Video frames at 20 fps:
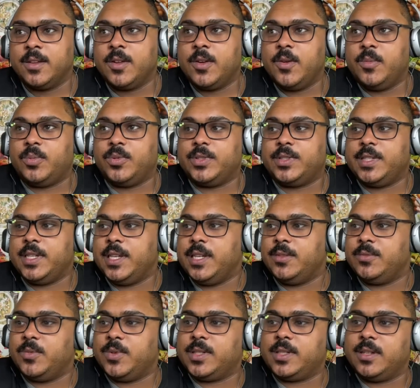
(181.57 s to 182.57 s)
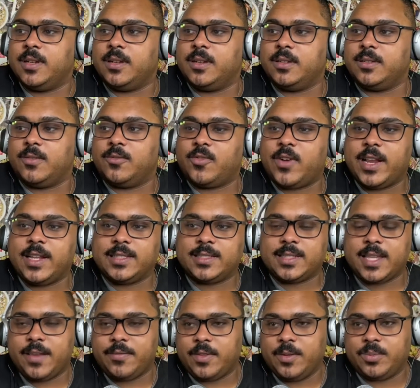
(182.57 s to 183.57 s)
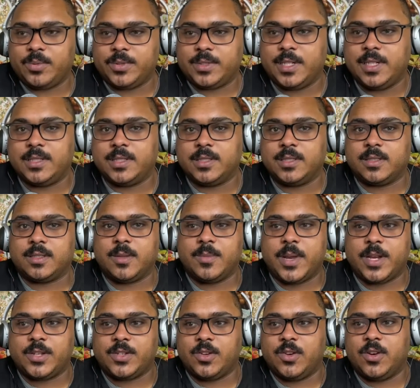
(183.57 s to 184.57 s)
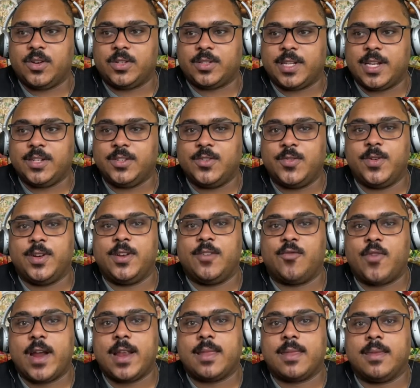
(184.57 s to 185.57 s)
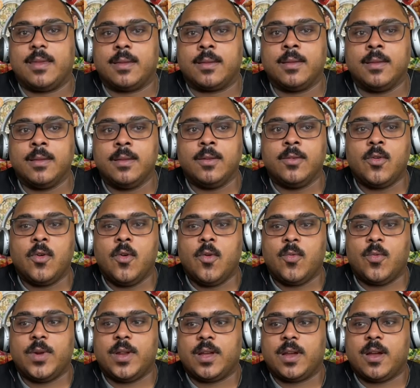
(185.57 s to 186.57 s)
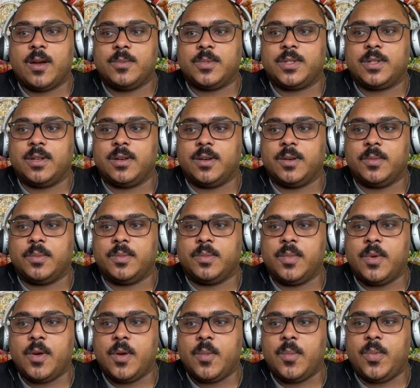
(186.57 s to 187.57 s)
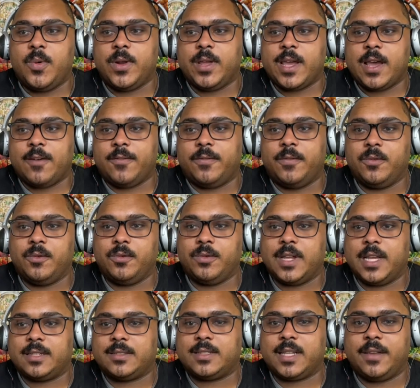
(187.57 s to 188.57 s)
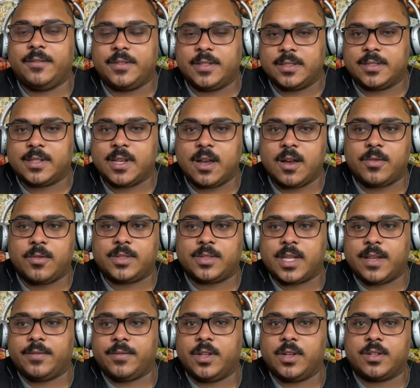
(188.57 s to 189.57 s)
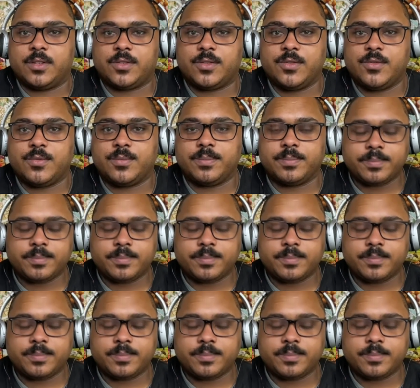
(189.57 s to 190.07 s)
proceed with the right safety procedures to make sure they're doing the right thing when it comes to putting out food that's safe to sell and safe to consume.